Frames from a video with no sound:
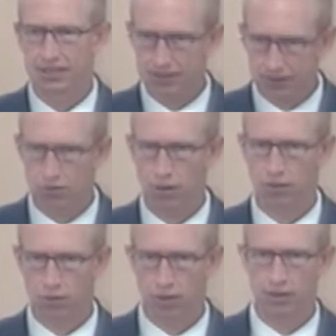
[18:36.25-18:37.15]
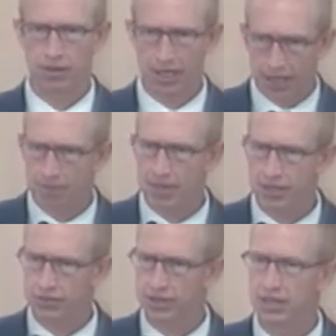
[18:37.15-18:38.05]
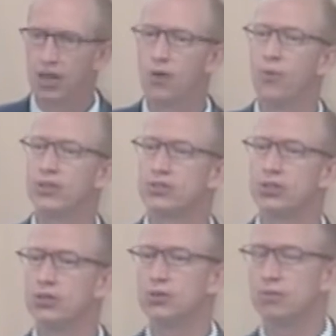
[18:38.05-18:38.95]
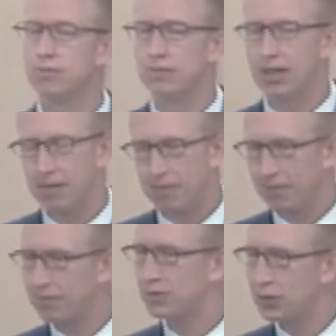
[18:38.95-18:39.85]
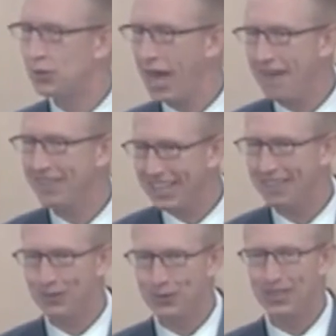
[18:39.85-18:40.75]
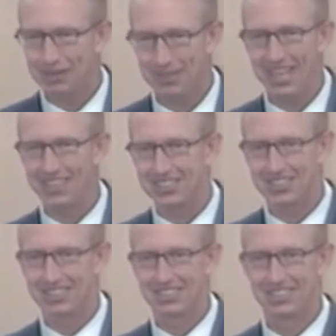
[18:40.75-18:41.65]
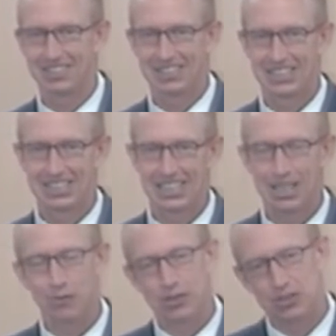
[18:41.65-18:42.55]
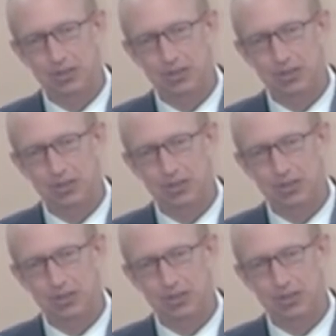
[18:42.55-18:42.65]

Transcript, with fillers: quote unquote, in, in the ministry was due to having that thorn in the flesh. It was